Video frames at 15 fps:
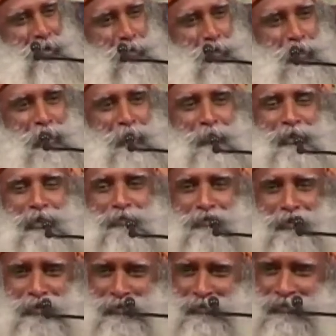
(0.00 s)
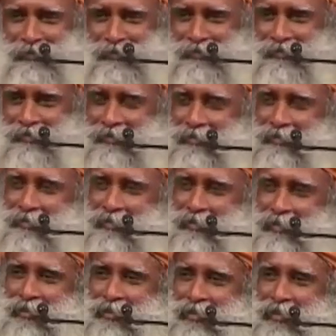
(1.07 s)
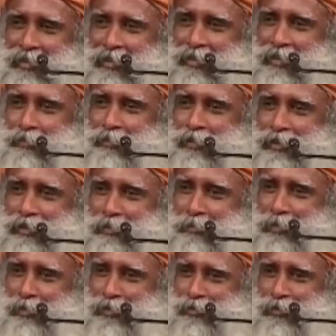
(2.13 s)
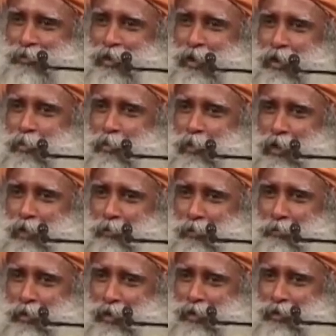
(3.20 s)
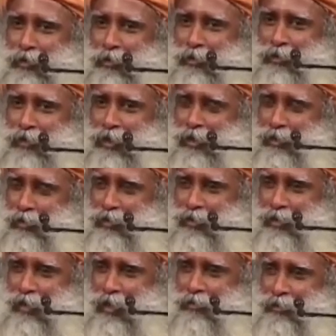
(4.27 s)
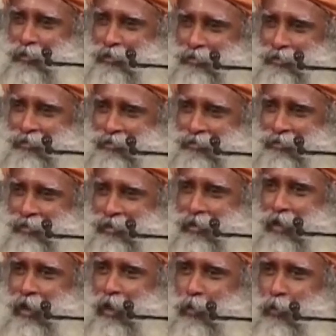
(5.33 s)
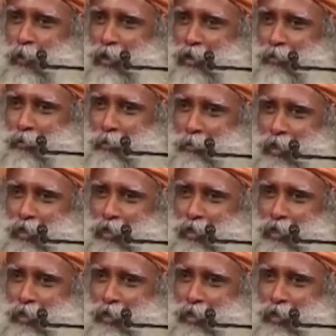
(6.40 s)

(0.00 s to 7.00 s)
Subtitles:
how well we live here simply depends on how well we manage our surroundings and how well we